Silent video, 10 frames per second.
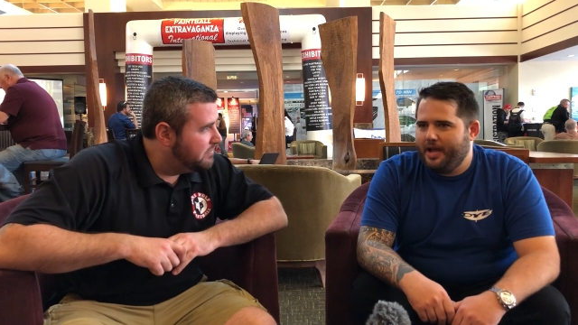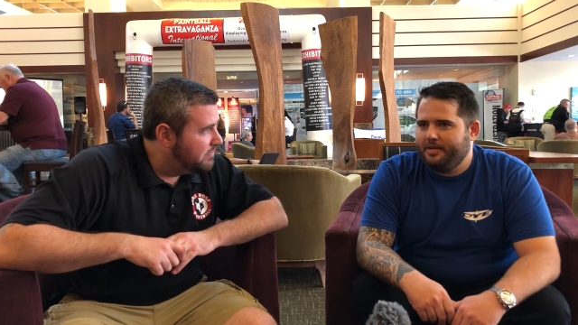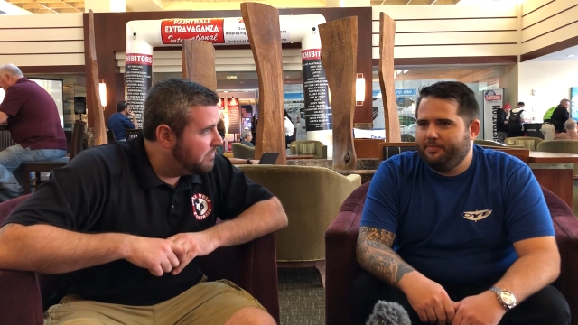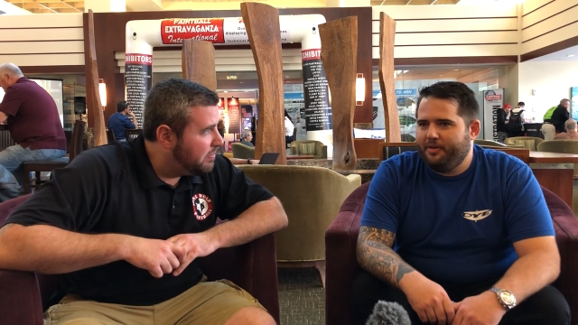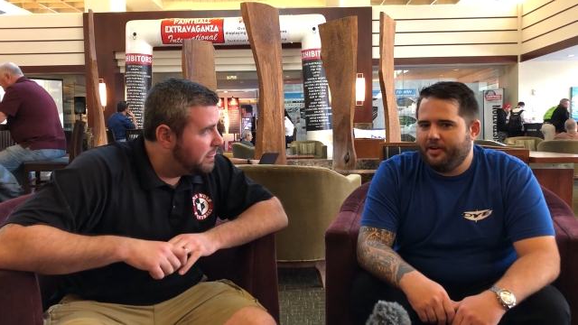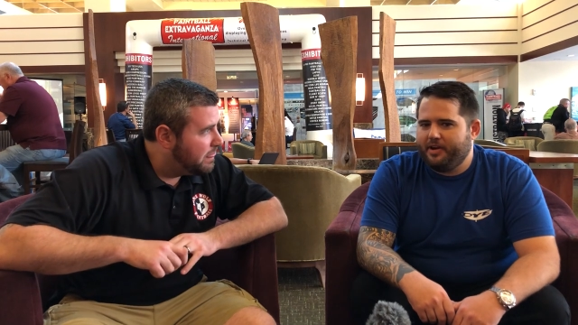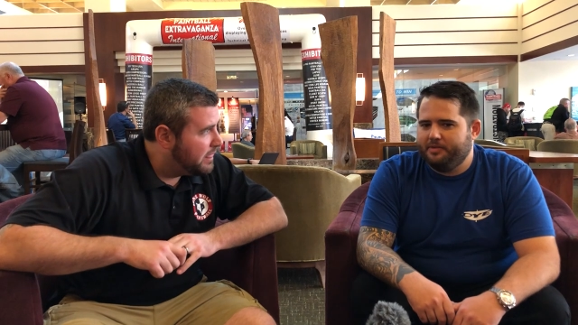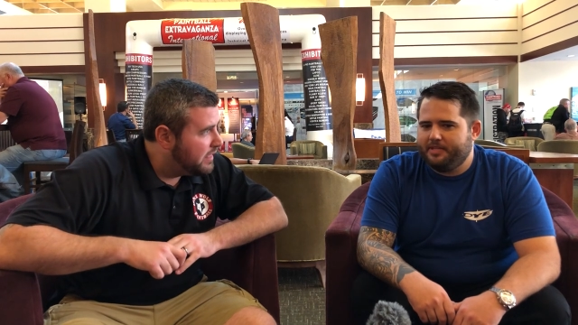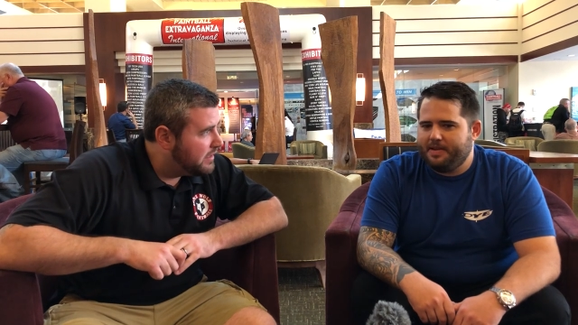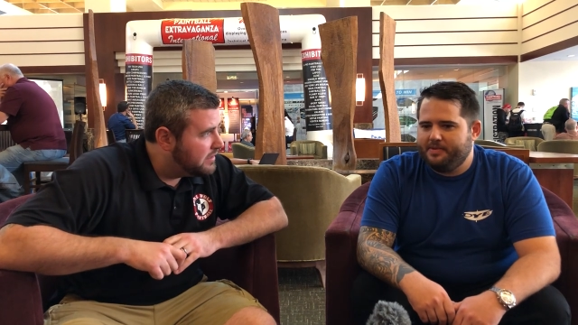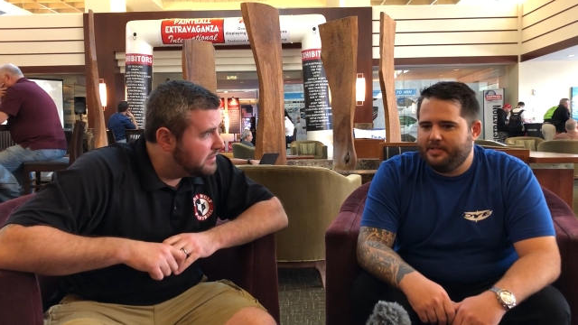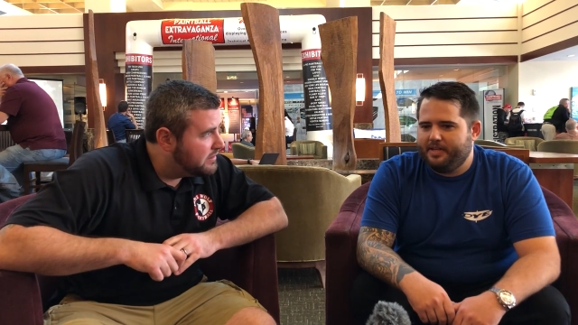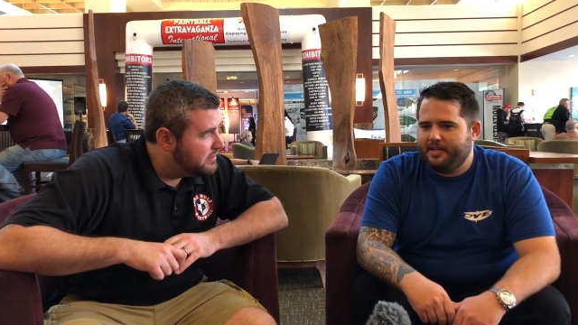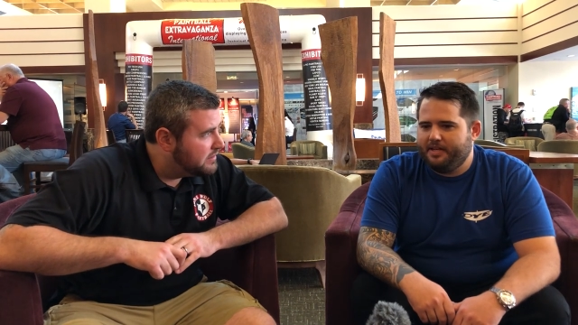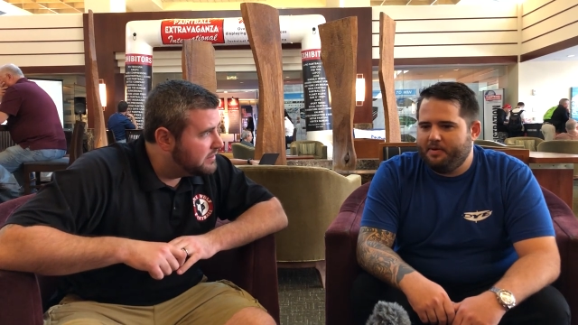Speaker 1: I did play for a couple teams.
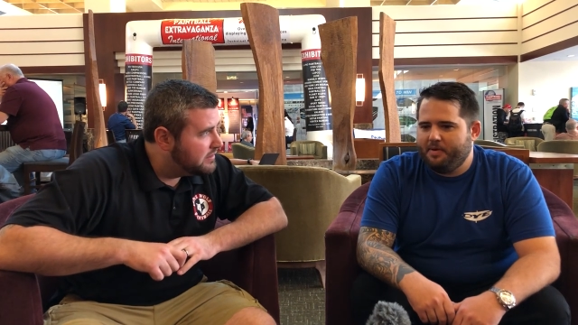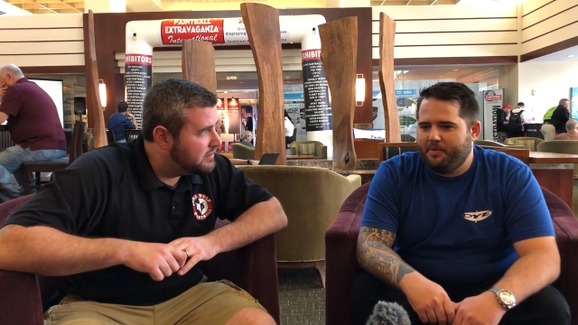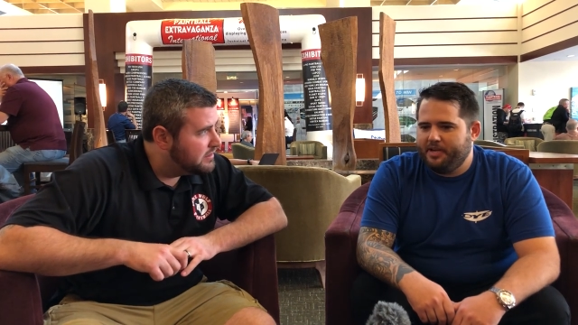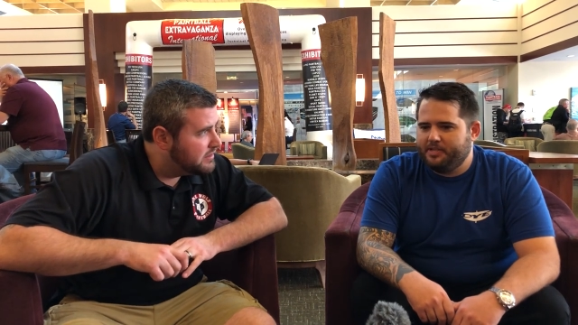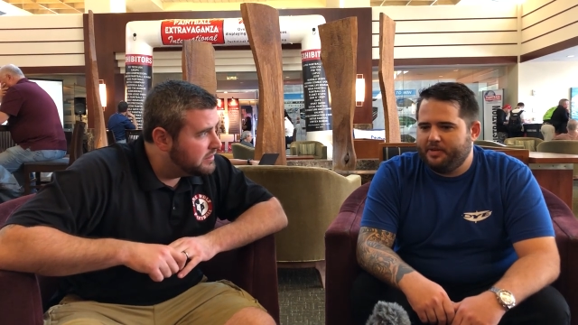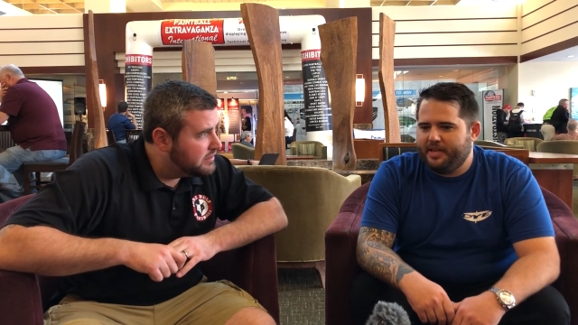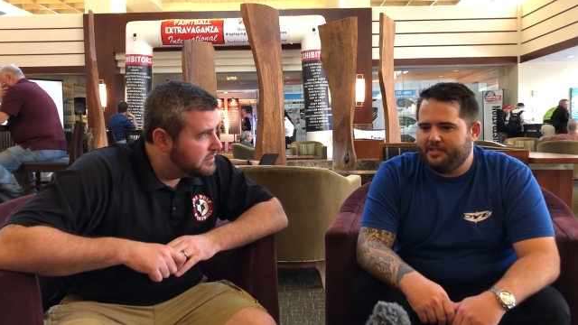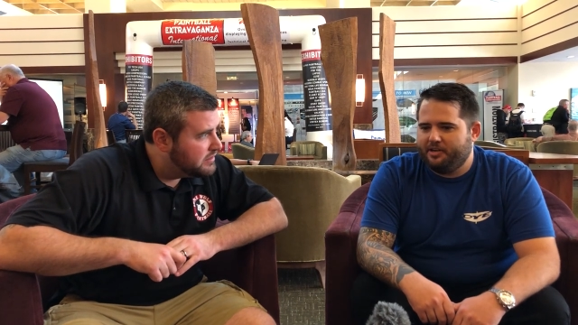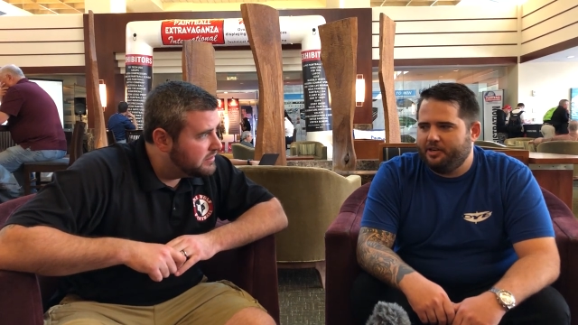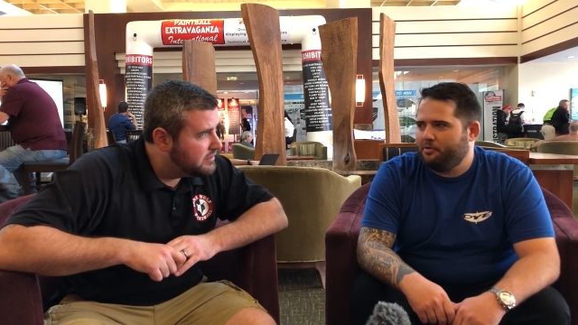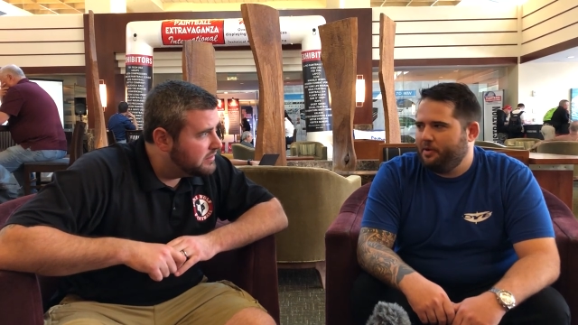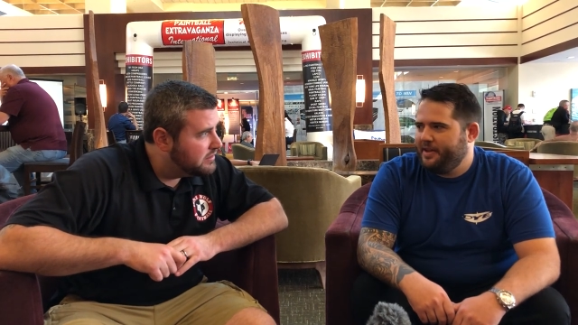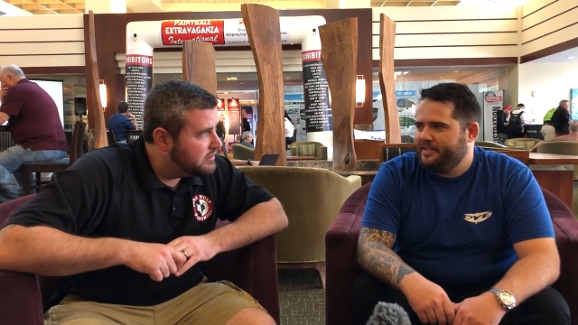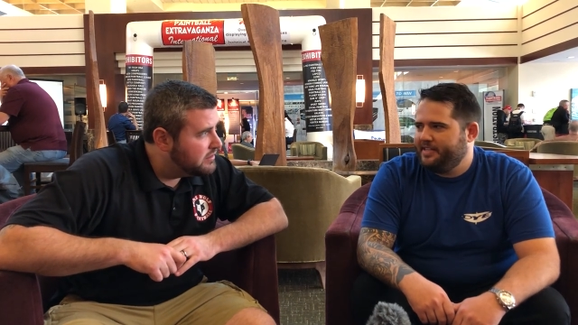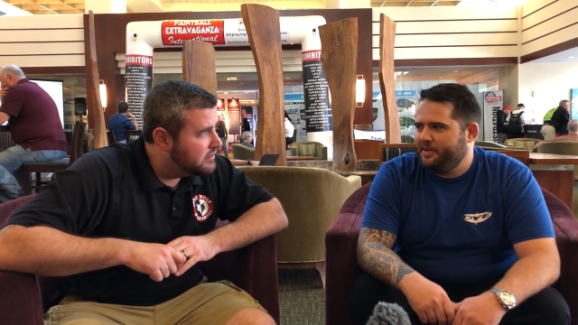Uh, me and my buddies, we started a
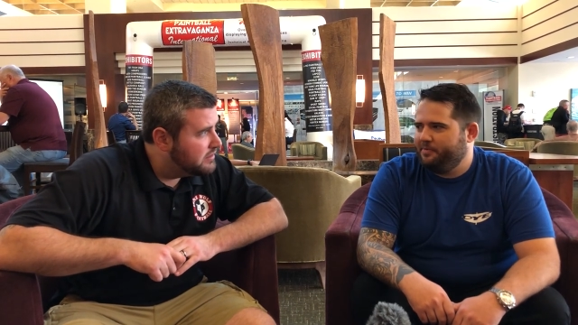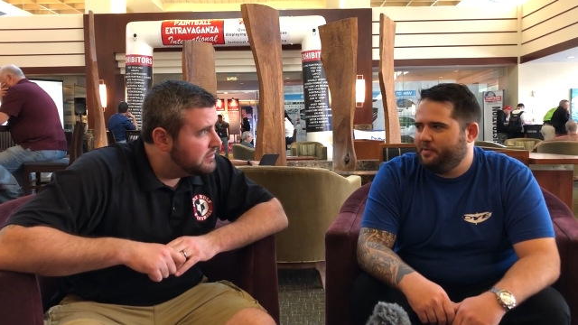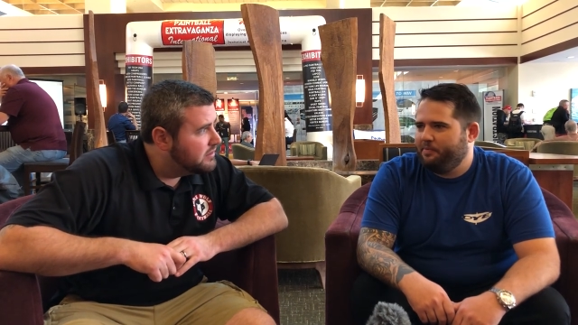three-man team.